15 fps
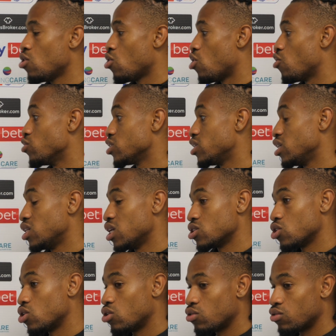obviously, there's a
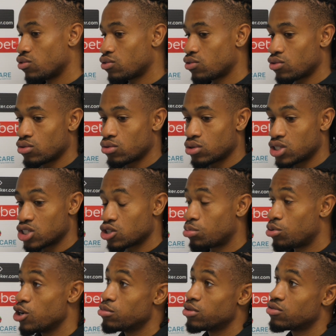lot of
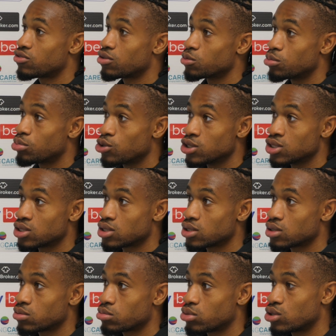disappointment from the boys,
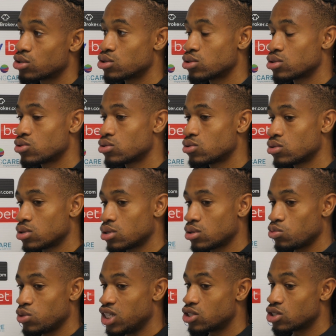because
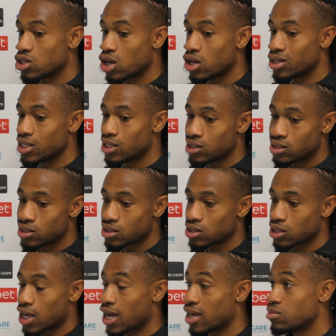we need to turn these
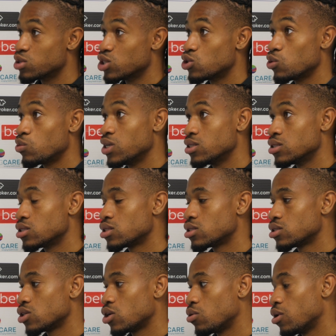games into wins.
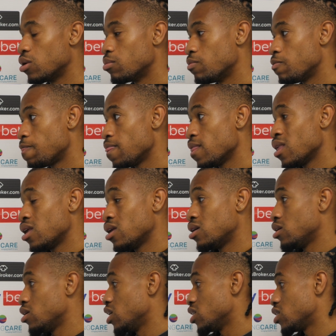So
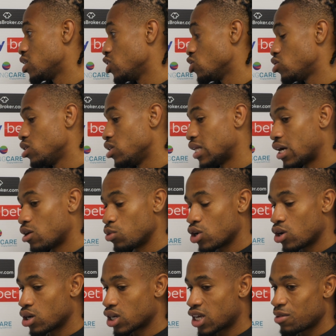it's literally now we
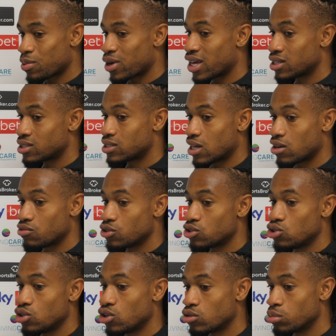can't keep our head down for
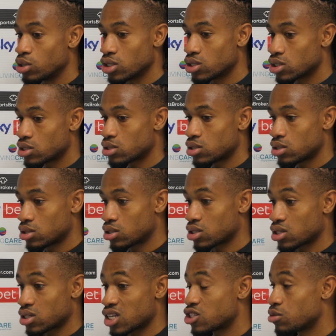too long, because
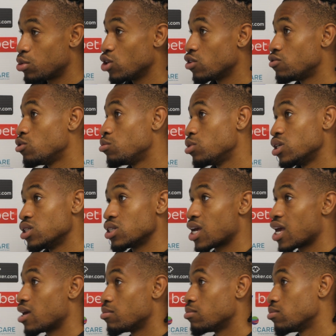that's the beauty of football, there's a
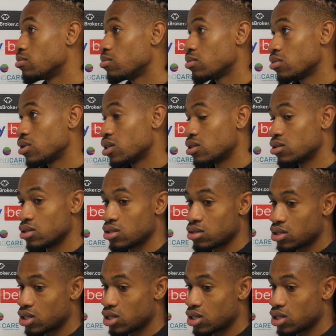game and